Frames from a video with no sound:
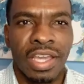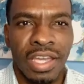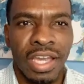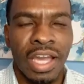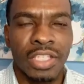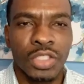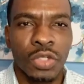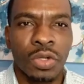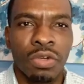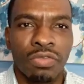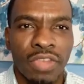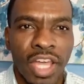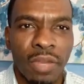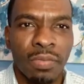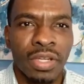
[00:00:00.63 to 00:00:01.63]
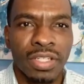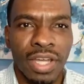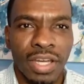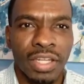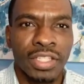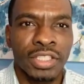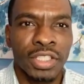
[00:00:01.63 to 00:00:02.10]
Hey, how's it going? Vladimir
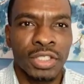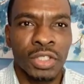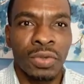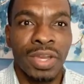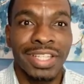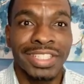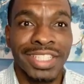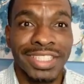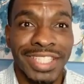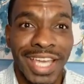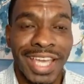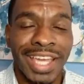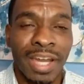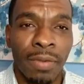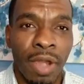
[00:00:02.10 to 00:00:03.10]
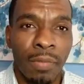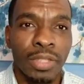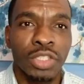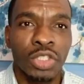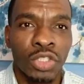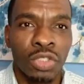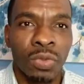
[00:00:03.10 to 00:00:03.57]
Donis here. So hey, today I'm
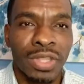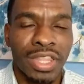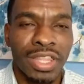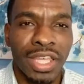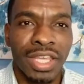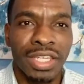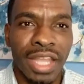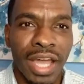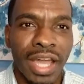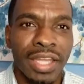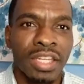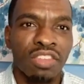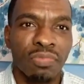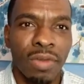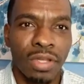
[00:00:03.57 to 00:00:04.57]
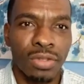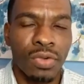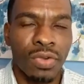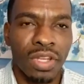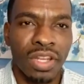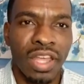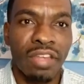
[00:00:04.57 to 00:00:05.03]
coming to you with day 9 of my
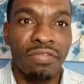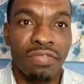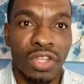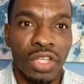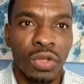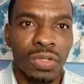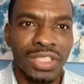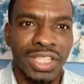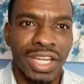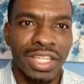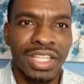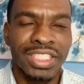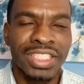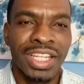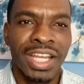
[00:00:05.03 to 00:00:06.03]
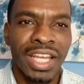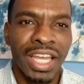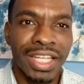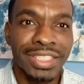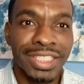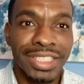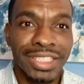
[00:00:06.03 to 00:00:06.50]
30-day video challenge.
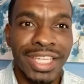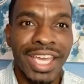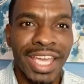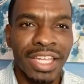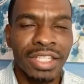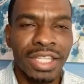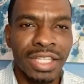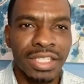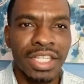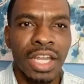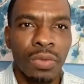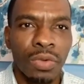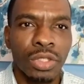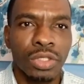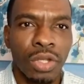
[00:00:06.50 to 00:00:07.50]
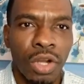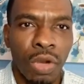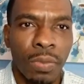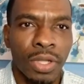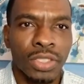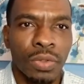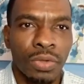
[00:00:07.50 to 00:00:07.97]
And today, the thing that I want to talk
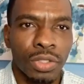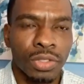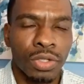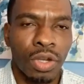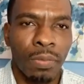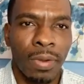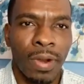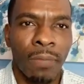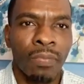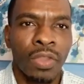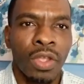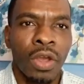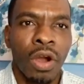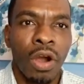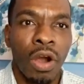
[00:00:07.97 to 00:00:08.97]
about is I want to talk about